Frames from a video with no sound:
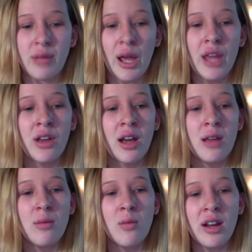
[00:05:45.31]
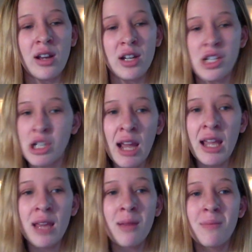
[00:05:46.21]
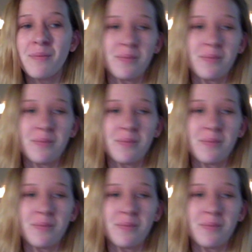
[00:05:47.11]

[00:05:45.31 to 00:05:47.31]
I thought, why not try it?